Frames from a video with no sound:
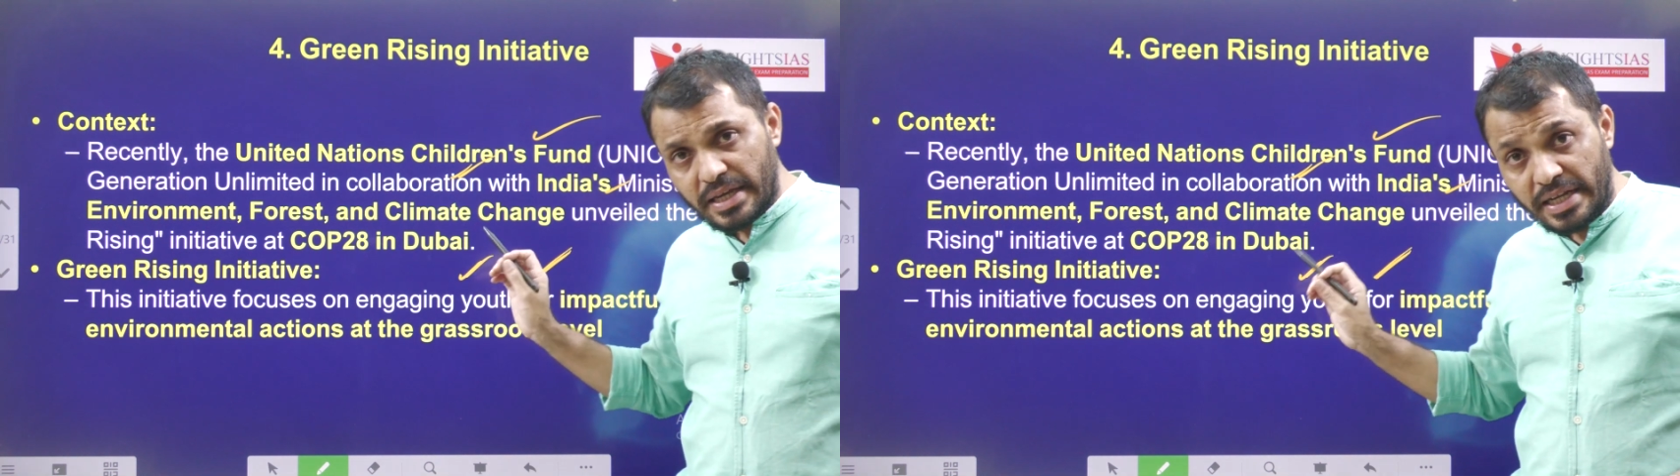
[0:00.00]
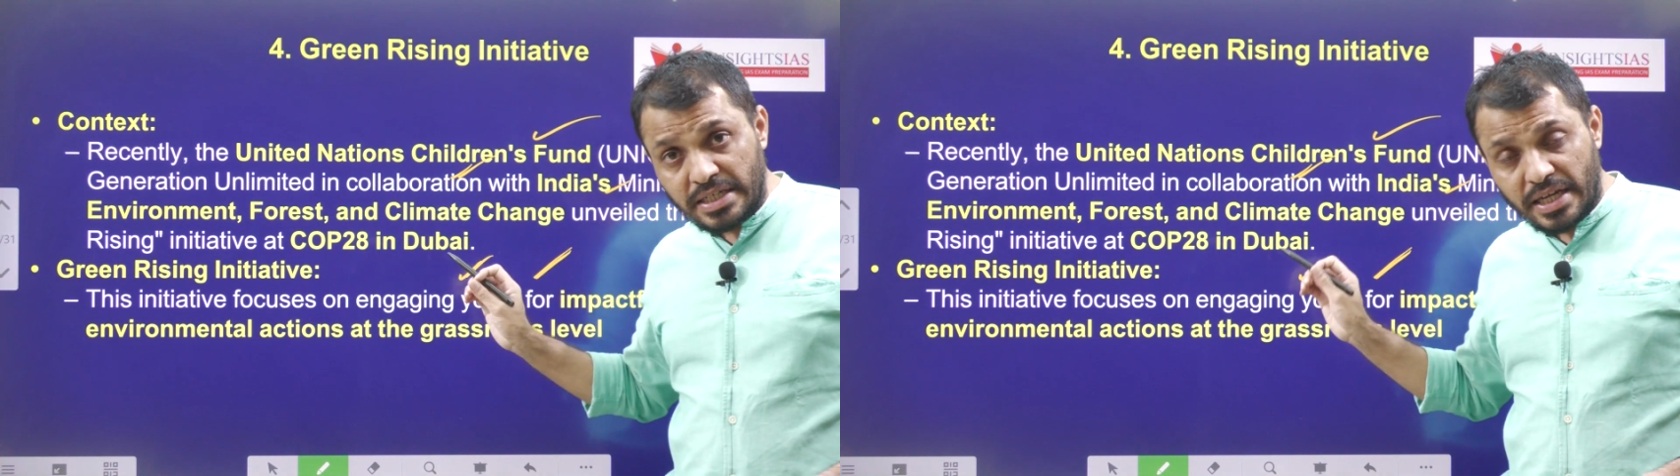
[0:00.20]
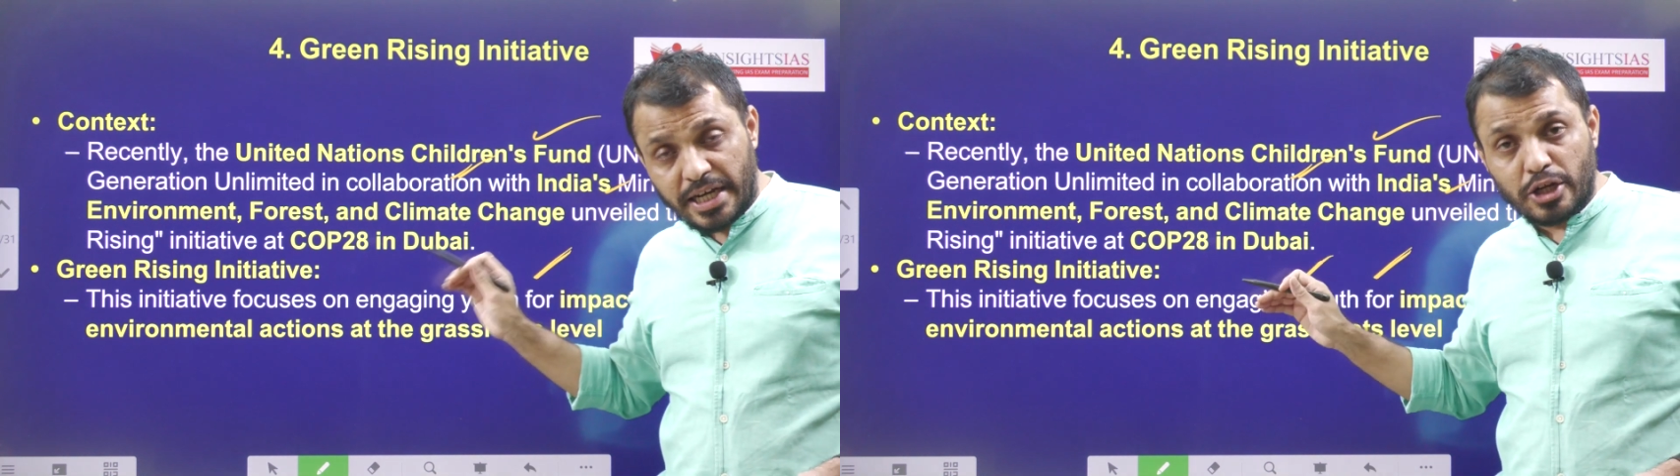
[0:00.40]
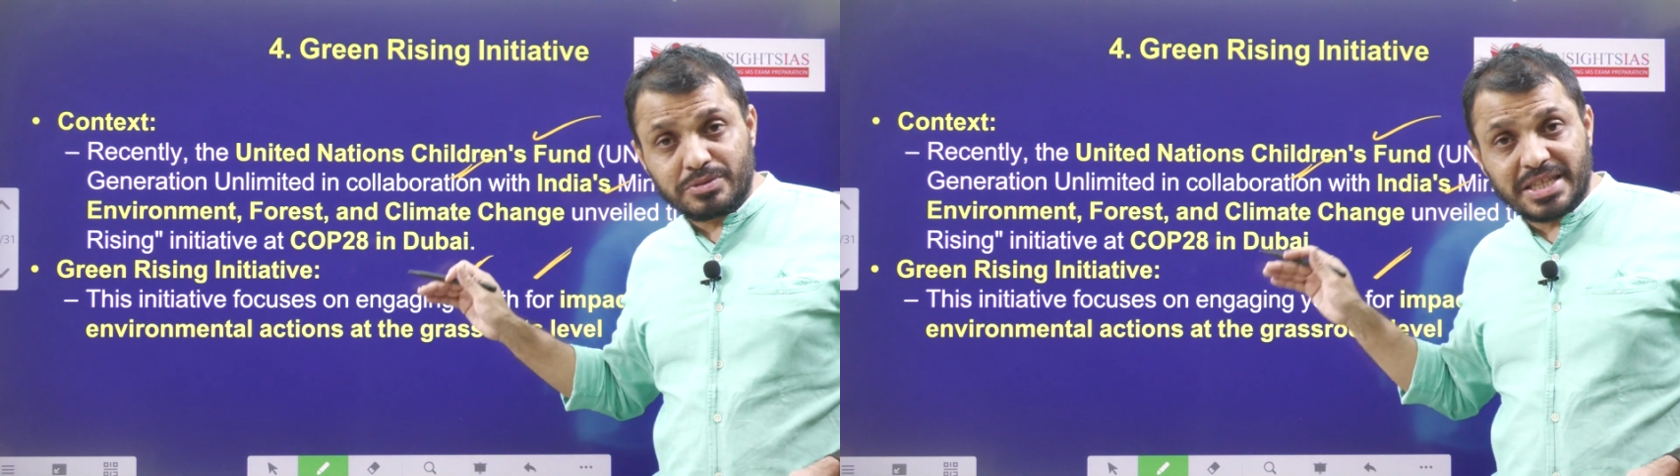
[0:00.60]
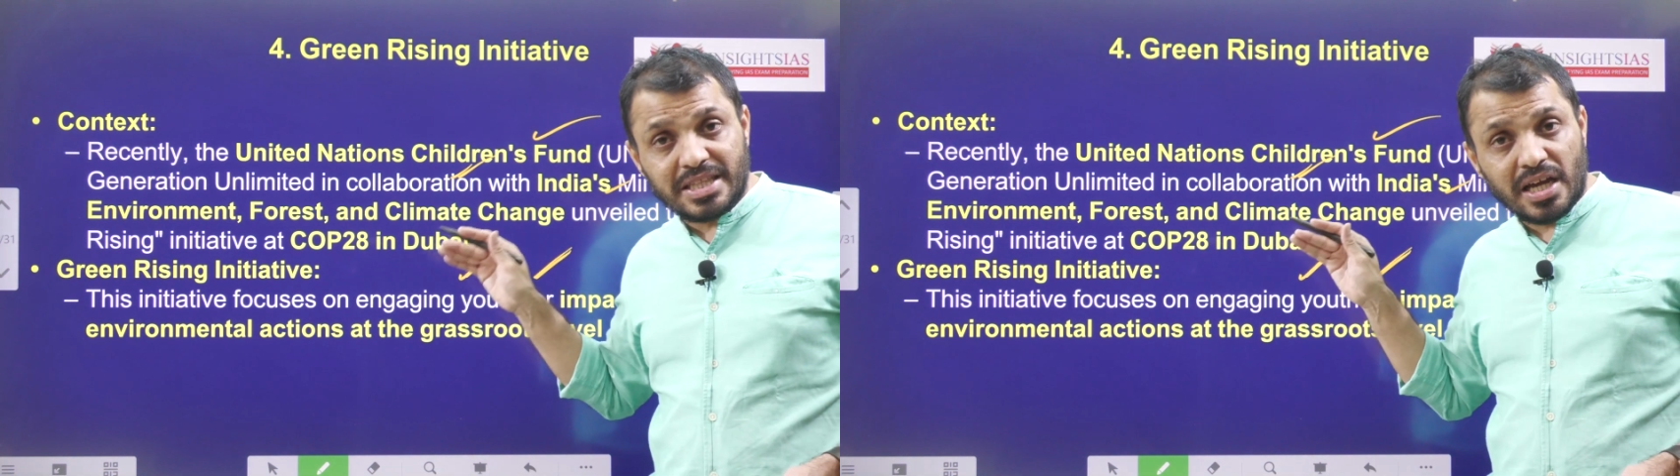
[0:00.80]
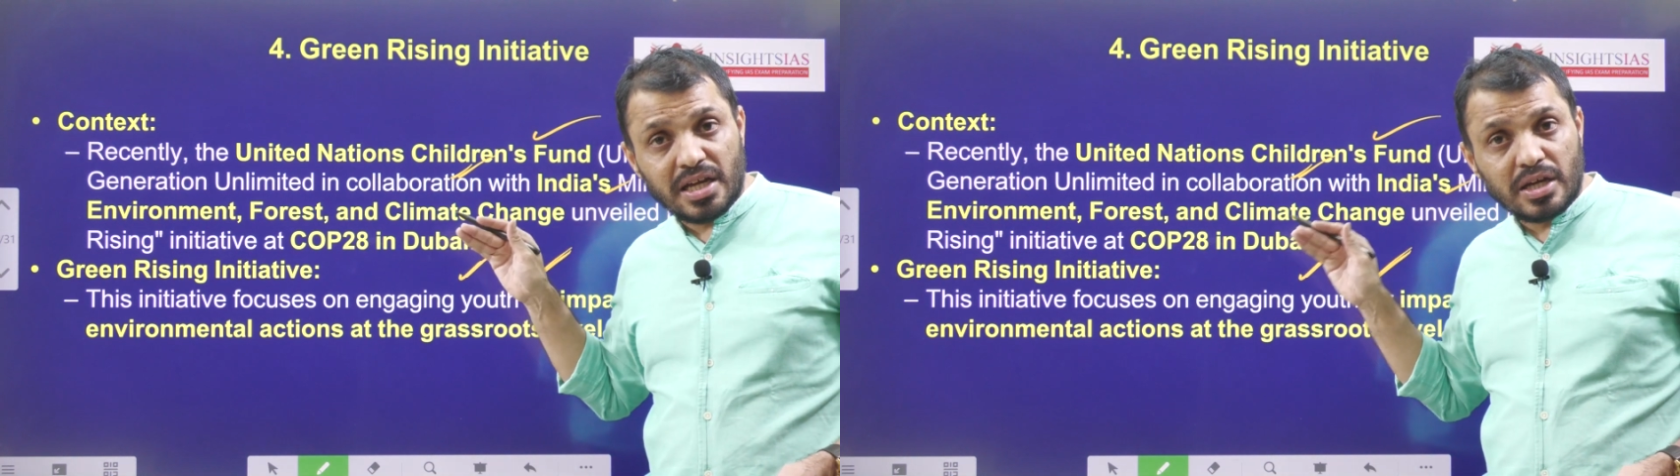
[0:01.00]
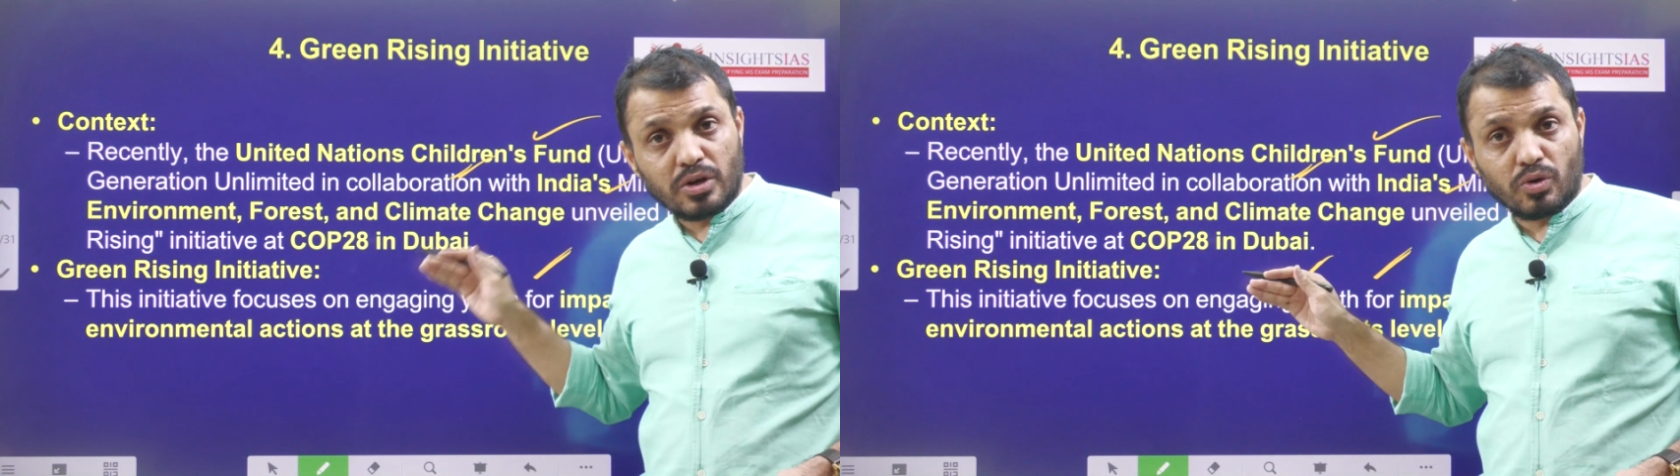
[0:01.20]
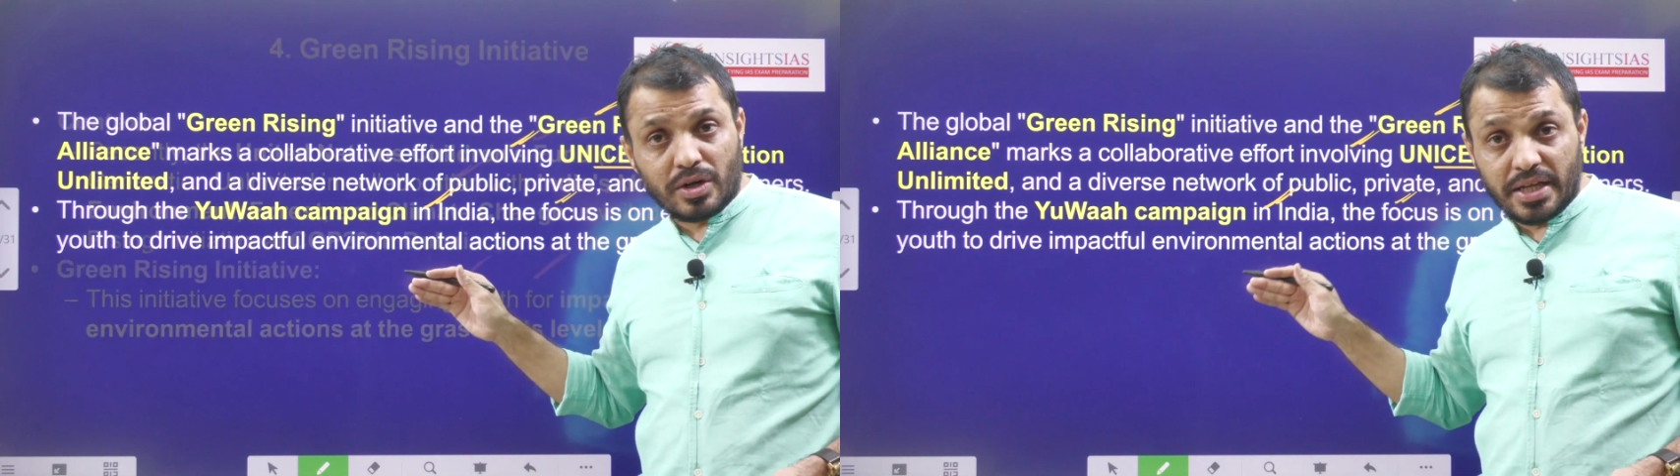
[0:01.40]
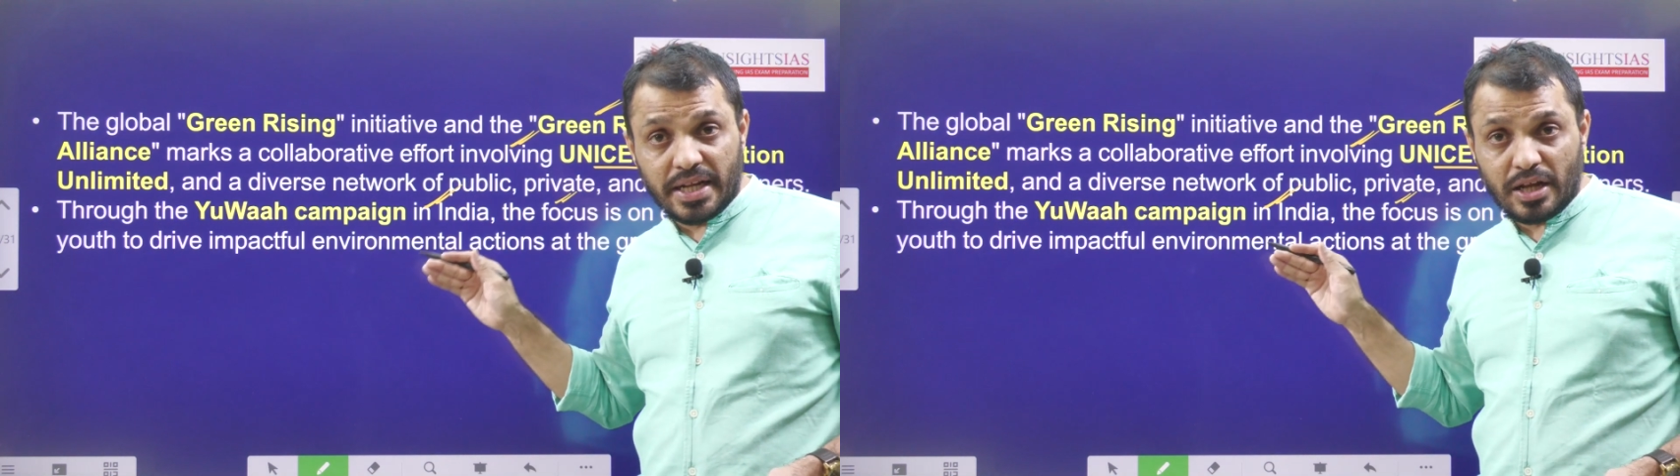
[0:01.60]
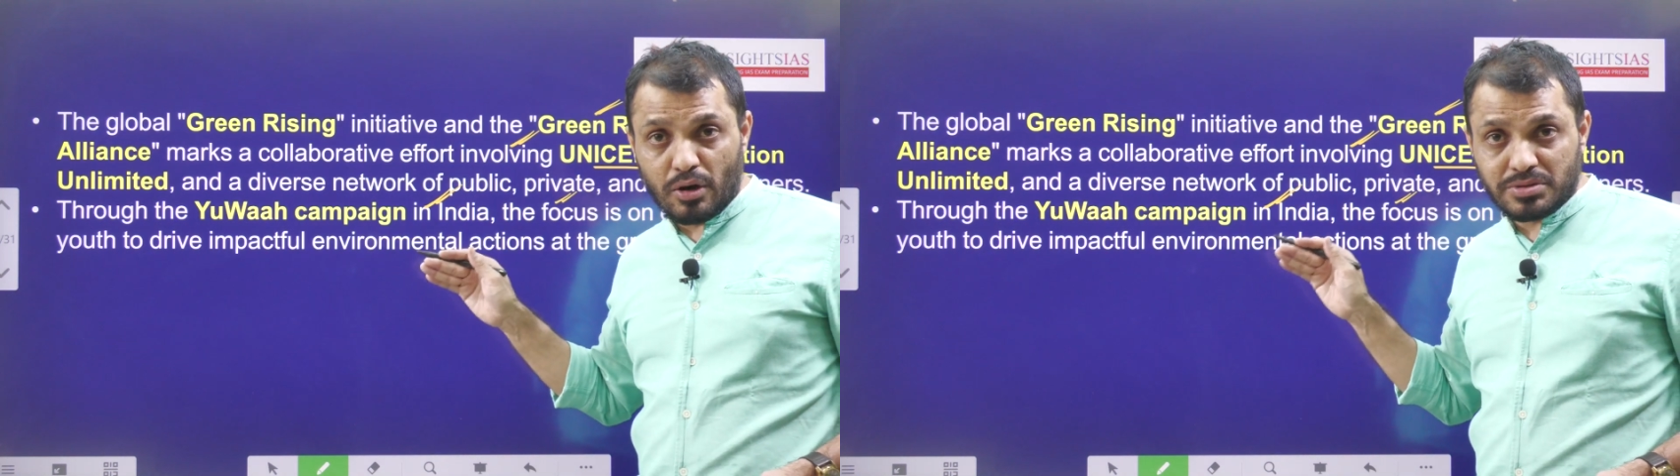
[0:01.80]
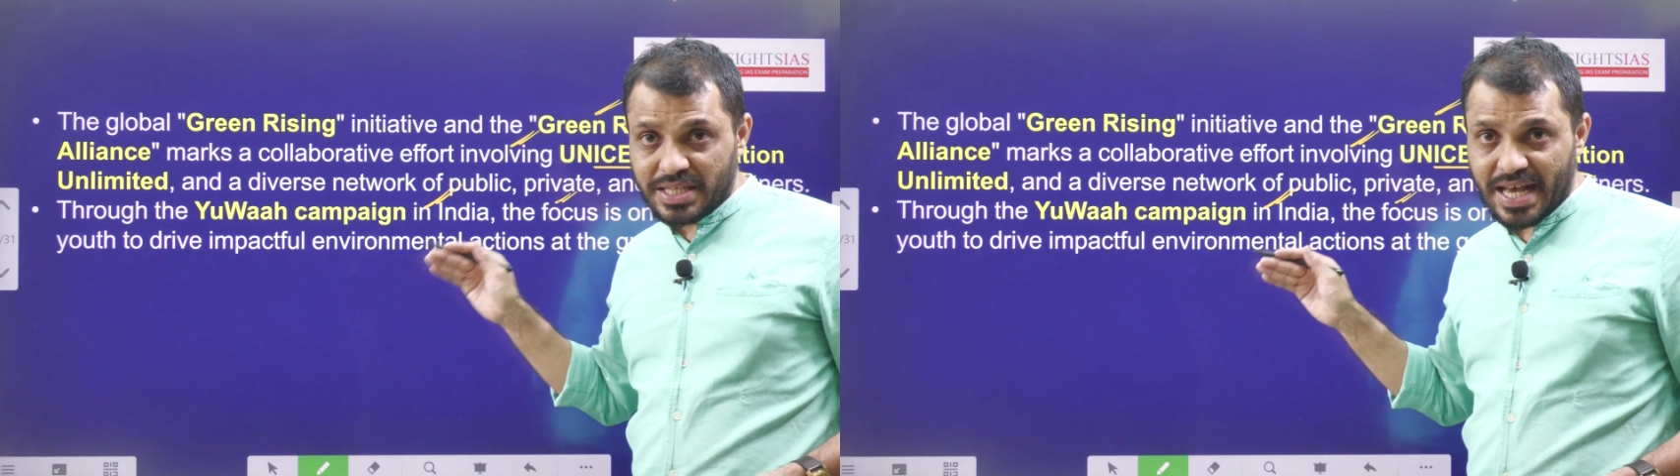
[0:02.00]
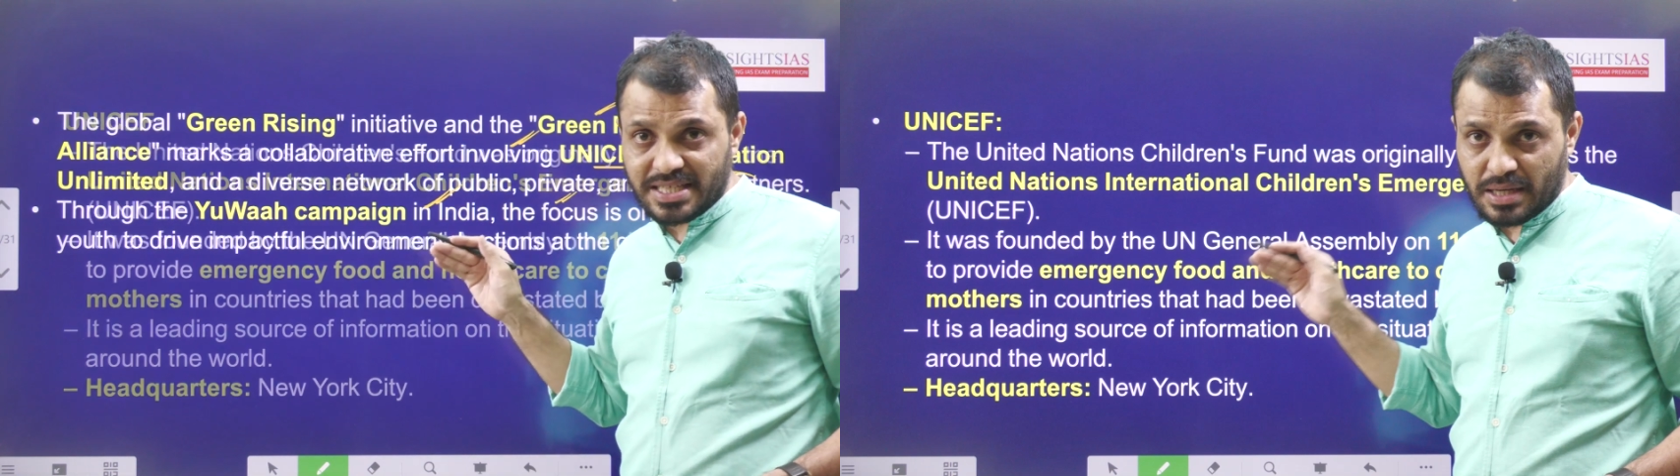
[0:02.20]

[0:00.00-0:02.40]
in reducing the greenhouse gas